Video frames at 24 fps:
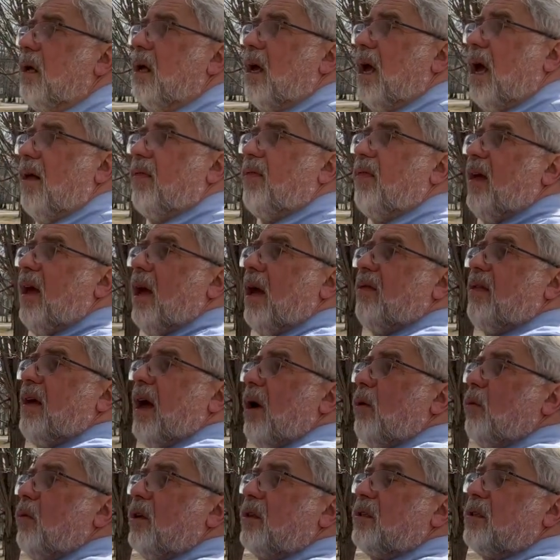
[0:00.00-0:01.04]
and that
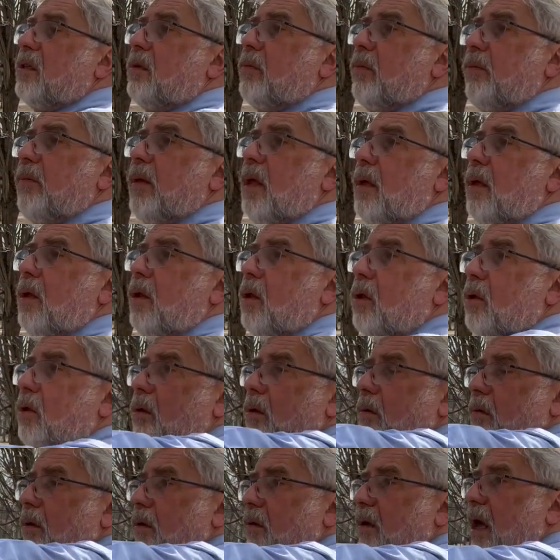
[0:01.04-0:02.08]
was
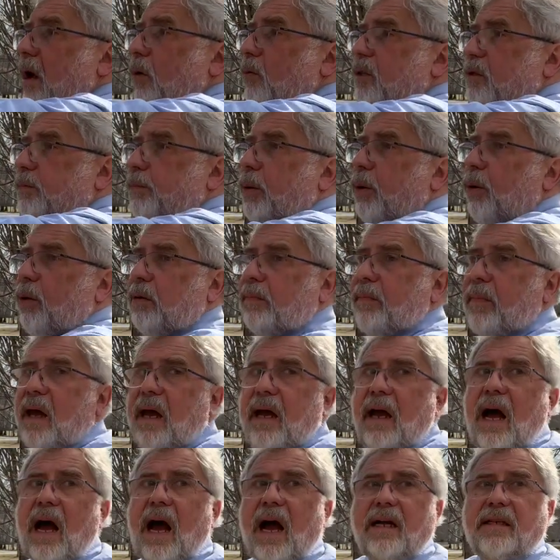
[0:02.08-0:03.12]
pulled by
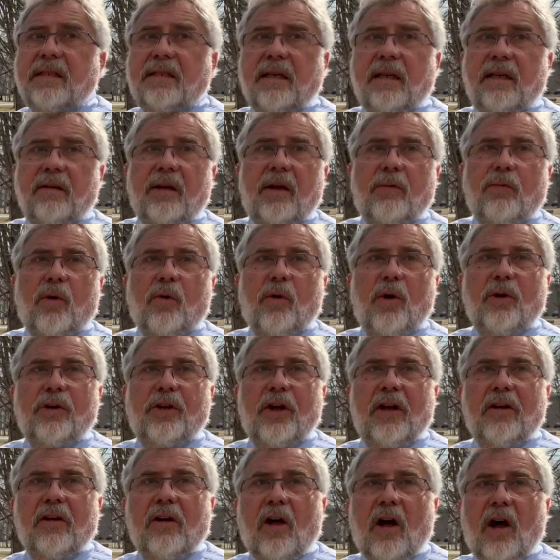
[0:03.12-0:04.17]
oxen that rolled
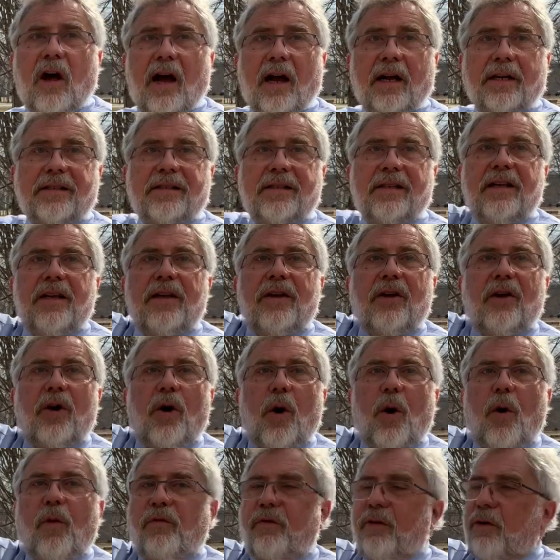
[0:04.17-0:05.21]
on logs
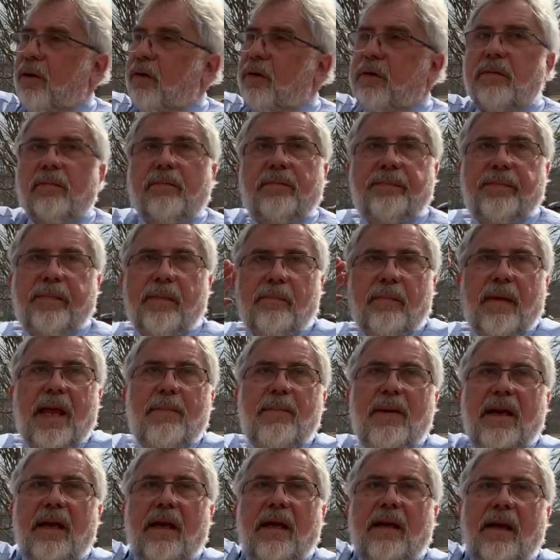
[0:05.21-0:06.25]
over
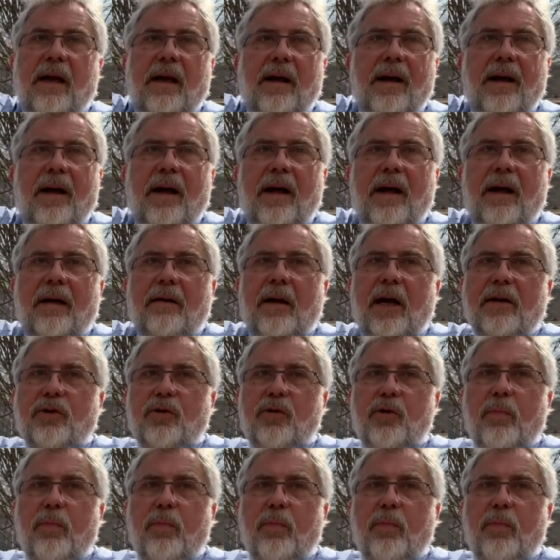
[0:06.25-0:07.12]
maybe 2